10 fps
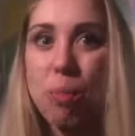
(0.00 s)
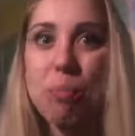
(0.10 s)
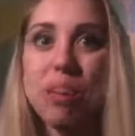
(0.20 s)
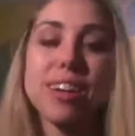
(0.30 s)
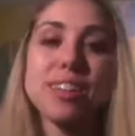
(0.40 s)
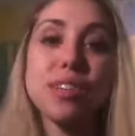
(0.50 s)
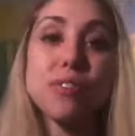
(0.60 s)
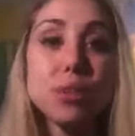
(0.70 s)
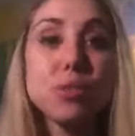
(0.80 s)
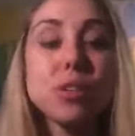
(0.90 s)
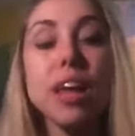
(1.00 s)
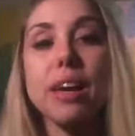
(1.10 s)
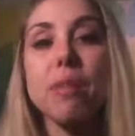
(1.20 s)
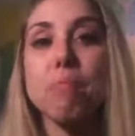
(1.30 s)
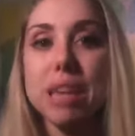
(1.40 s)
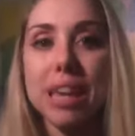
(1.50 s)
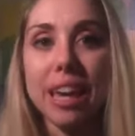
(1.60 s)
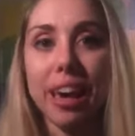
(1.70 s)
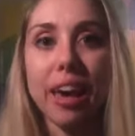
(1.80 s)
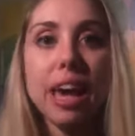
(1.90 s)
Because if you were like
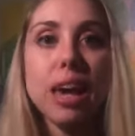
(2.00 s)
me,